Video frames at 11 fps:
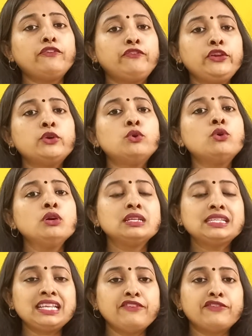few,
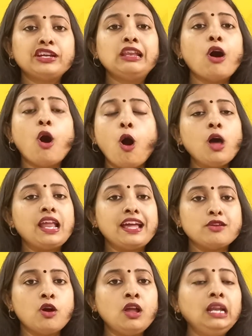several, all and
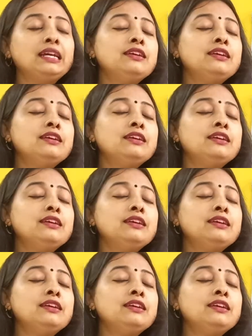all.